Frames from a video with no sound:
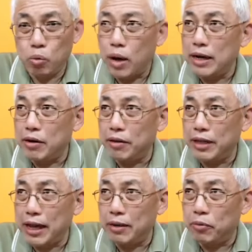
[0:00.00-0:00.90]
1 out
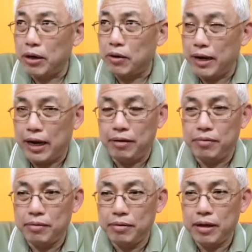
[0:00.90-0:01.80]
of 10, 1 out of 8,
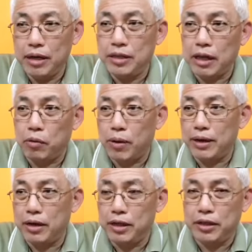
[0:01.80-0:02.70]
instead of
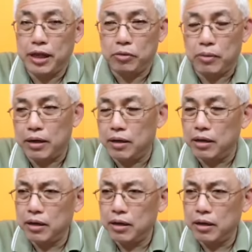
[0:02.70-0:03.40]
what he says, what